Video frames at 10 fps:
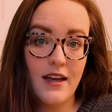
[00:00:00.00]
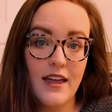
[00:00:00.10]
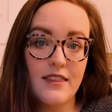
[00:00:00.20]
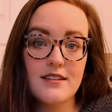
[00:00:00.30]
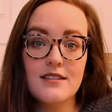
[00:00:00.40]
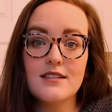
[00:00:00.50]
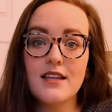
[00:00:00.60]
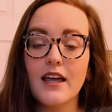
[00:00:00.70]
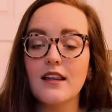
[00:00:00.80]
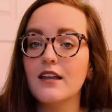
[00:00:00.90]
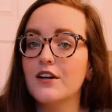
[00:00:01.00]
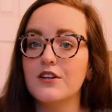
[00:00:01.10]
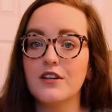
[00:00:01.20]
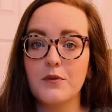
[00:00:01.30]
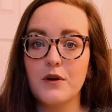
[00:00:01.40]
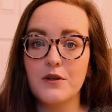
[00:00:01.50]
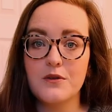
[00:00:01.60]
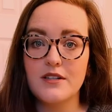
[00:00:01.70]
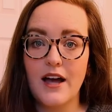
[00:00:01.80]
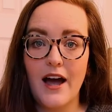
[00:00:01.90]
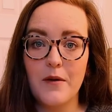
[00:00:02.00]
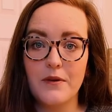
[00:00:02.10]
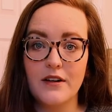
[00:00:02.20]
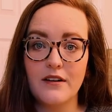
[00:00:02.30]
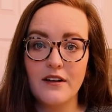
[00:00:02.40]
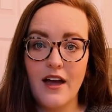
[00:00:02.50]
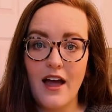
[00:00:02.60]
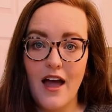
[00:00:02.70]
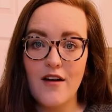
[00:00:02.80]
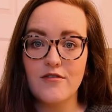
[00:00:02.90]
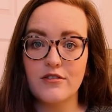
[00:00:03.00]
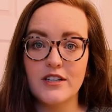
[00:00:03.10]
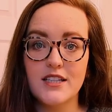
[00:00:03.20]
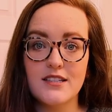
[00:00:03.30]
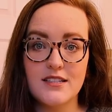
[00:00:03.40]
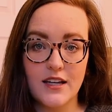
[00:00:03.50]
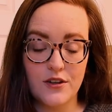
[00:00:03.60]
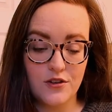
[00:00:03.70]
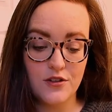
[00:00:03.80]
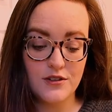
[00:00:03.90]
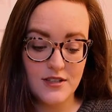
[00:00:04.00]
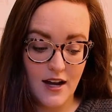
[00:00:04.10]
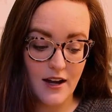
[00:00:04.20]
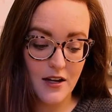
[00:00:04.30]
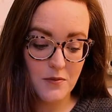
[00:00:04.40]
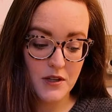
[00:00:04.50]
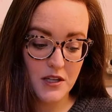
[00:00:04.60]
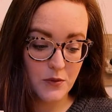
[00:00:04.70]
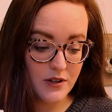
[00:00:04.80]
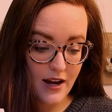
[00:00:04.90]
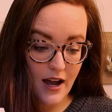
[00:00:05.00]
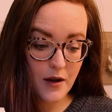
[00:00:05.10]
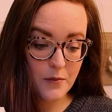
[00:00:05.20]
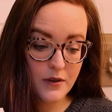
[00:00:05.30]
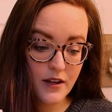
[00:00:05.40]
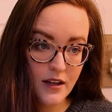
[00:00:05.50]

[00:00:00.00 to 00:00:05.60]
And this is like literally what used to happen every single time he would nap.